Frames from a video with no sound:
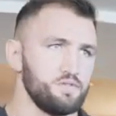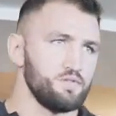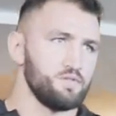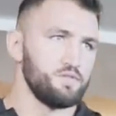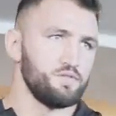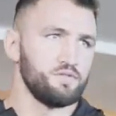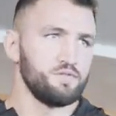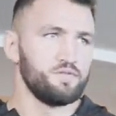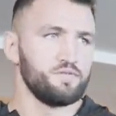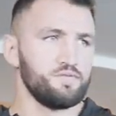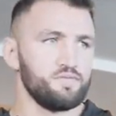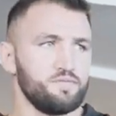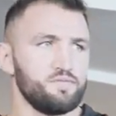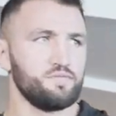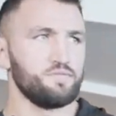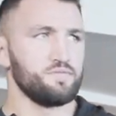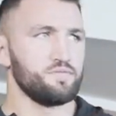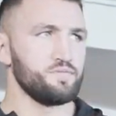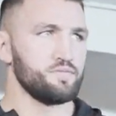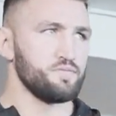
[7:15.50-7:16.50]
been
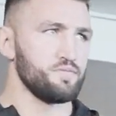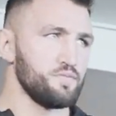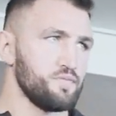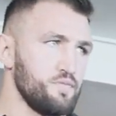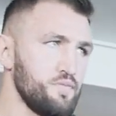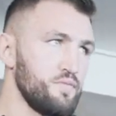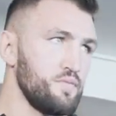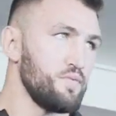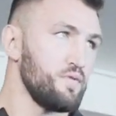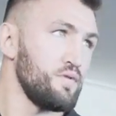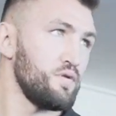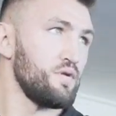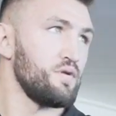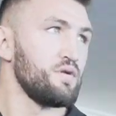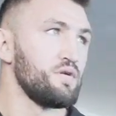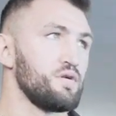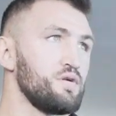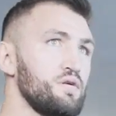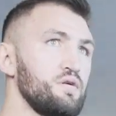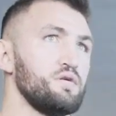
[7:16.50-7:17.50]
unwell in any of the
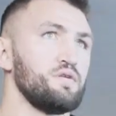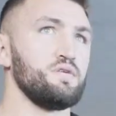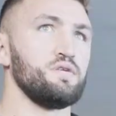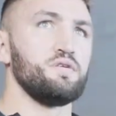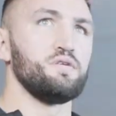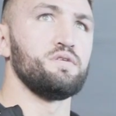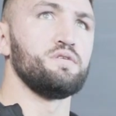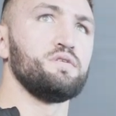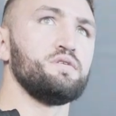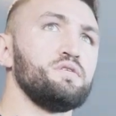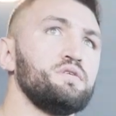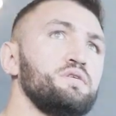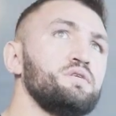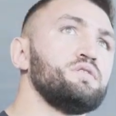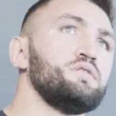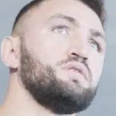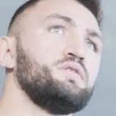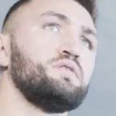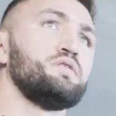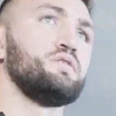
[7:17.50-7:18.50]
camp.
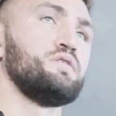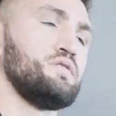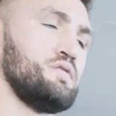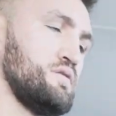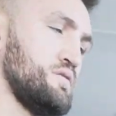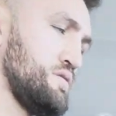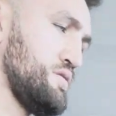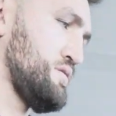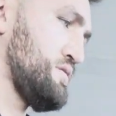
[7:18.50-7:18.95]
Well, oh,